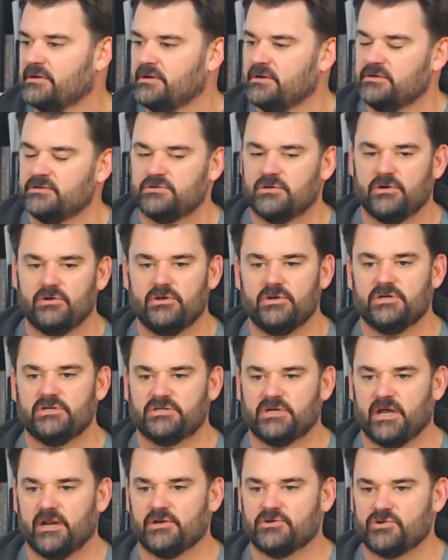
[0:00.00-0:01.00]
So you just
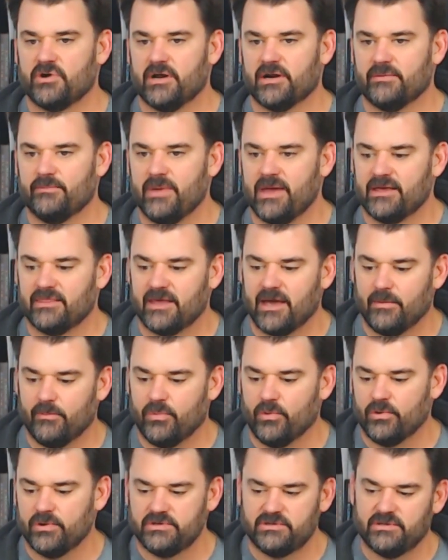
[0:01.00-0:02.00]
got to try to make that
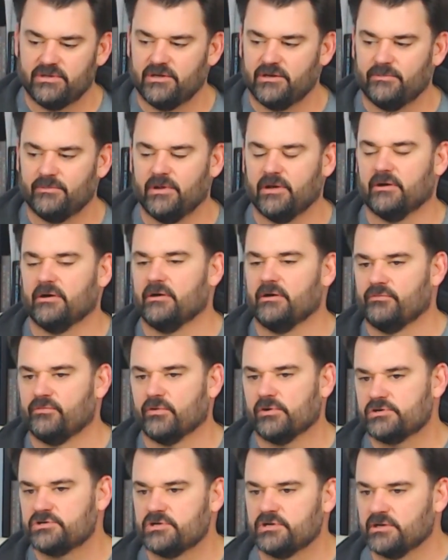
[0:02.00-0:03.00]
point to them. Now,
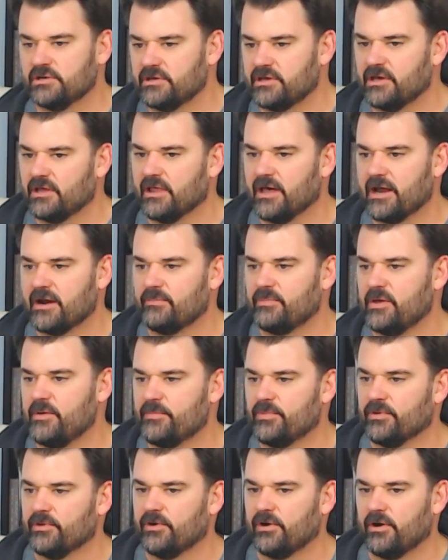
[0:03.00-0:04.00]
unfortunately, a lot of
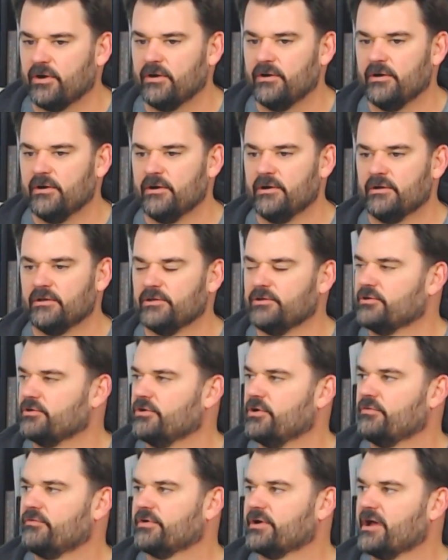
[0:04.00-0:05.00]
people are a little
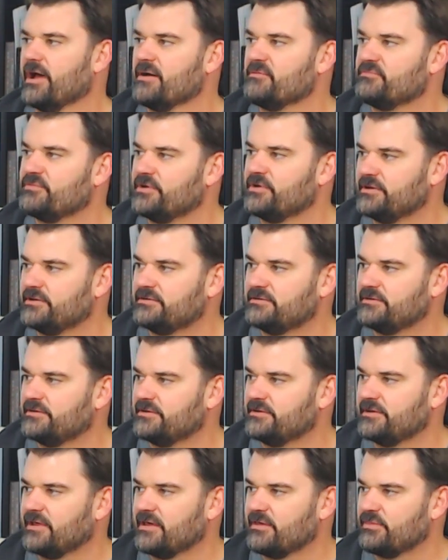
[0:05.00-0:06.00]
overconfident
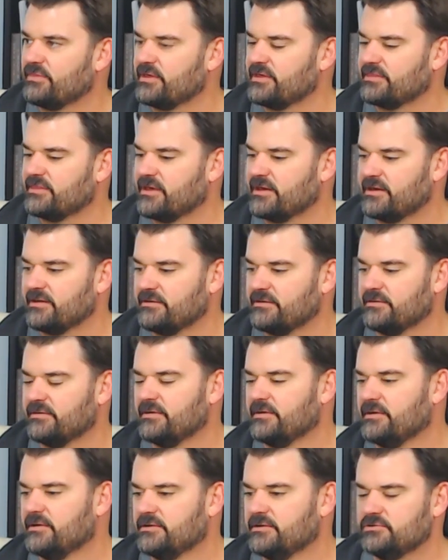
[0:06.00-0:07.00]
and they think they can
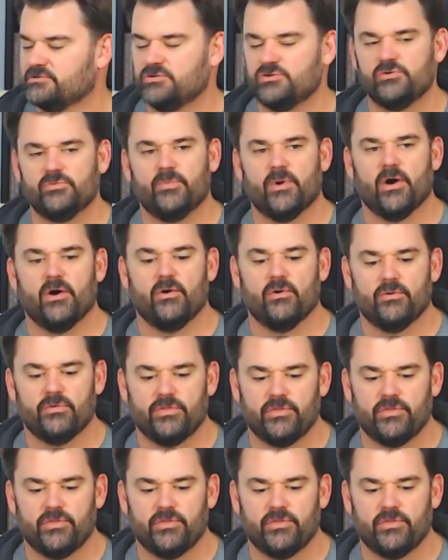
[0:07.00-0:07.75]
do both.